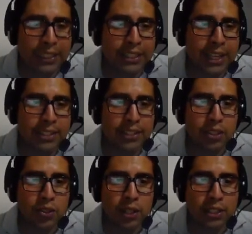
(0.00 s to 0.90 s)
six, the
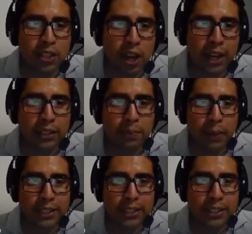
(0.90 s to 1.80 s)
students heard
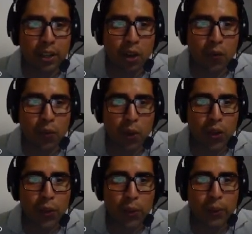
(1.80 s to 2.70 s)
phases of
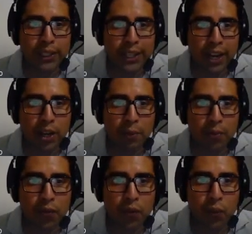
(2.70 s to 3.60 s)
work through their
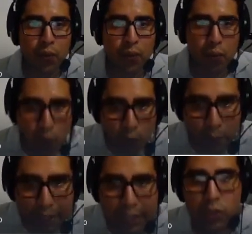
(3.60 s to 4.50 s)
for
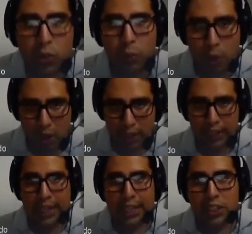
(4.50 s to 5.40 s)
me to mark.
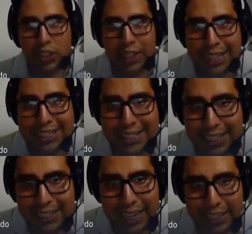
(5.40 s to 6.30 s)
So that
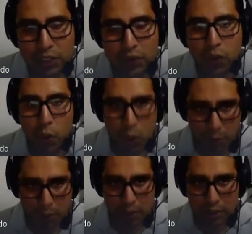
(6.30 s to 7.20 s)
C that is
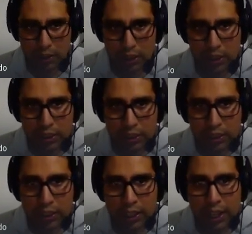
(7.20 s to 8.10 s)
formal.
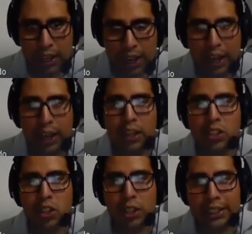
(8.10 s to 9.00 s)
Uh-huh.
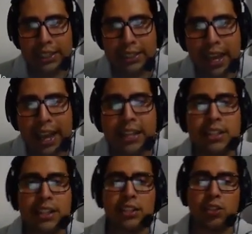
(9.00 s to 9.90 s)
So in this case,
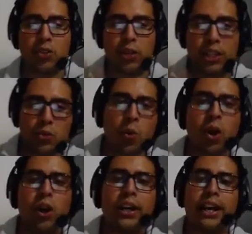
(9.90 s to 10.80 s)
it's the student's
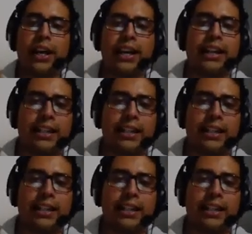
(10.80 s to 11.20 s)
work and I